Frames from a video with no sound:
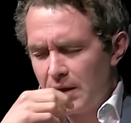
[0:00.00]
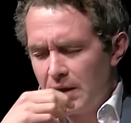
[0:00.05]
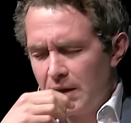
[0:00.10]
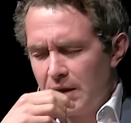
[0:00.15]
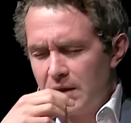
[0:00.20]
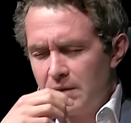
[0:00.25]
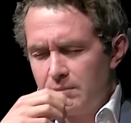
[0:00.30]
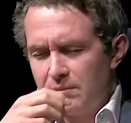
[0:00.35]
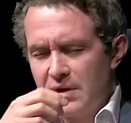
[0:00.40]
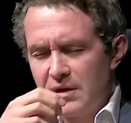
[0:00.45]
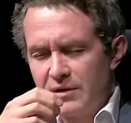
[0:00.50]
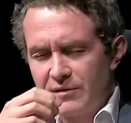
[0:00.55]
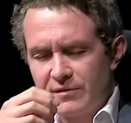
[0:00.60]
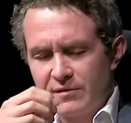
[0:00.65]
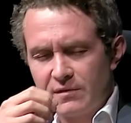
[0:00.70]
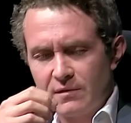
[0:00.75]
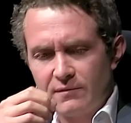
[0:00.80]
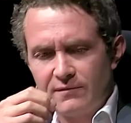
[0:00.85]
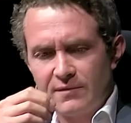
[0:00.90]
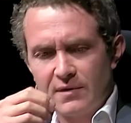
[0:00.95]
in the
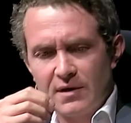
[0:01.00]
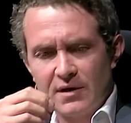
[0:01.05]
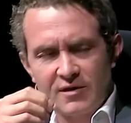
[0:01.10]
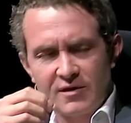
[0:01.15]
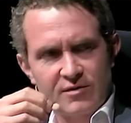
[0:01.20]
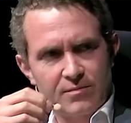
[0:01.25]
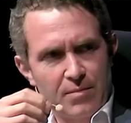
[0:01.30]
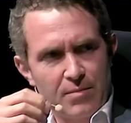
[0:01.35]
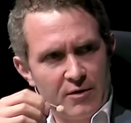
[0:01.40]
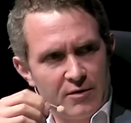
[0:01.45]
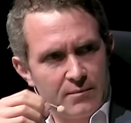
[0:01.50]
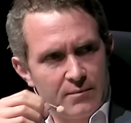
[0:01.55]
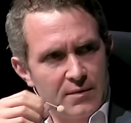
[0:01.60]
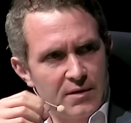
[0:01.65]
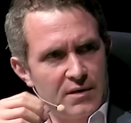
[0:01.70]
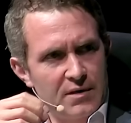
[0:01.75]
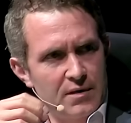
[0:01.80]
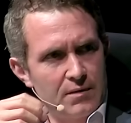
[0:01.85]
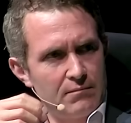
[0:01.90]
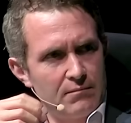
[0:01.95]
midst of an
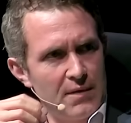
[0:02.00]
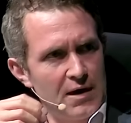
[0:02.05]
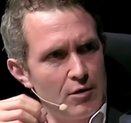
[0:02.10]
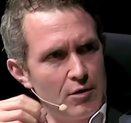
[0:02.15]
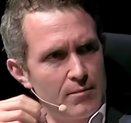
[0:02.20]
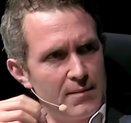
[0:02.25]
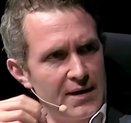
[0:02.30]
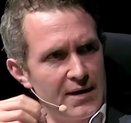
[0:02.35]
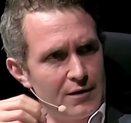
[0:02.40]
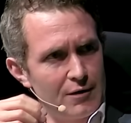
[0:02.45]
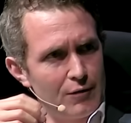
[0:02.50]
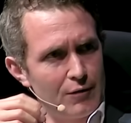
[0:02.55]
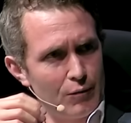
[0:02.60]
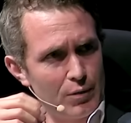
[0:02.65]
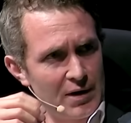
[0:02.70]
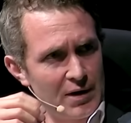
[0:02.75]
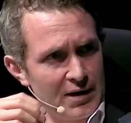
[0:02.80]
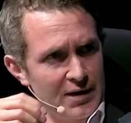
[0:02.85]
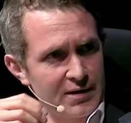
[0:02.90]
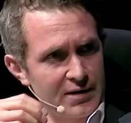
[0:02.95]
experiment that may or may not
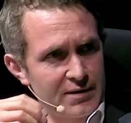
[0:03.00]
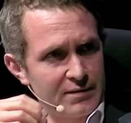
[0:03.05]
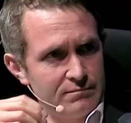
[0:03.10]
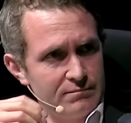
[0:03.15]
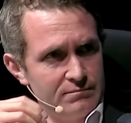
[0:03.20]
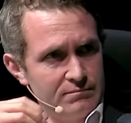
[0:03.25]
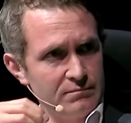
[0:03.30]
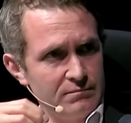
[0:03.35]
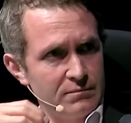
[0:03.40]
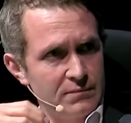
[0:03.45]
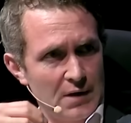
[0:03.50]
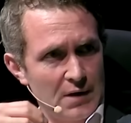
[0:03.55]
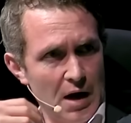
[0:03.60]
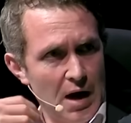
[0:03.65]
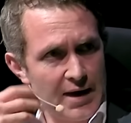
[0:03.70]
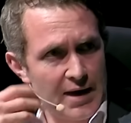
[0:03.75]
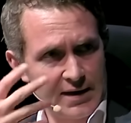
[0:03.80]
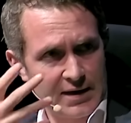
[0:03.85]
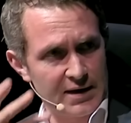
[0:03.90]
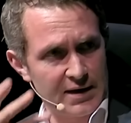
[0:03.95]
work,
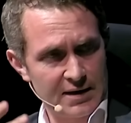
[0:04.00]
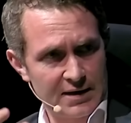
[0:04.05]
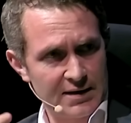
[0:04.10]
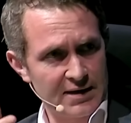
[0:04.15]
i.e.